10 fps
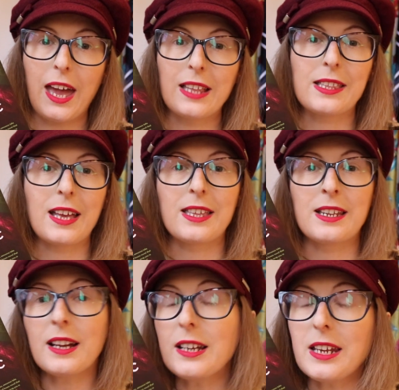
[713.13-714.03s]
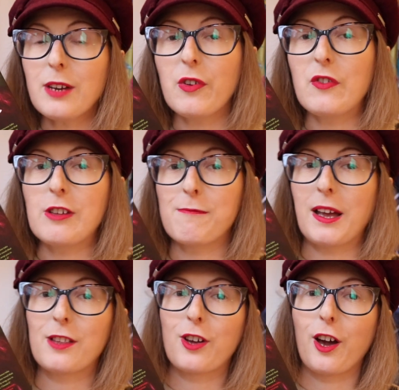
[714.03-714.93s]
It's set in 1950s
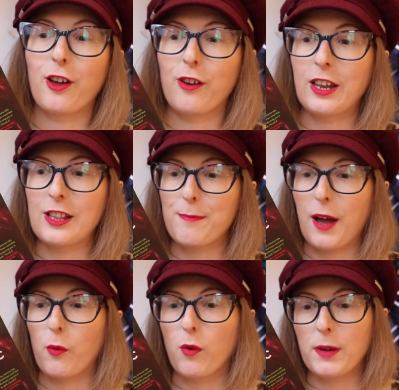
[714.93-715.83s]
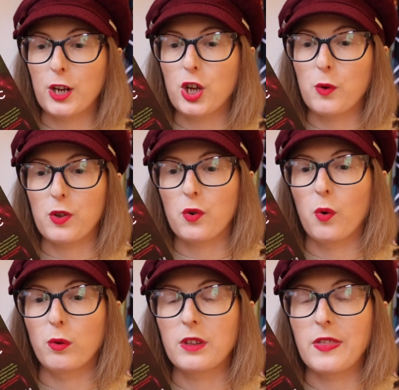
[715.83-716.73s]
Mexico, and it's about a woman who is
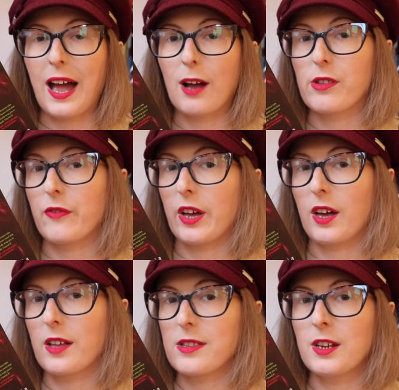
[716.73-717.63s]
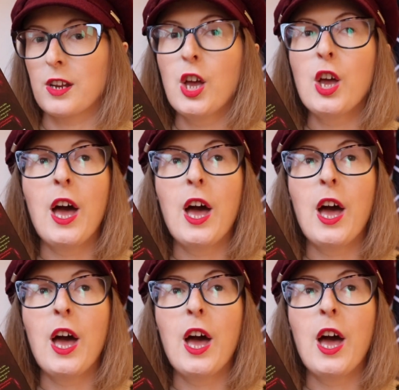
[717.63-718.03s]
called to the house of her cousin,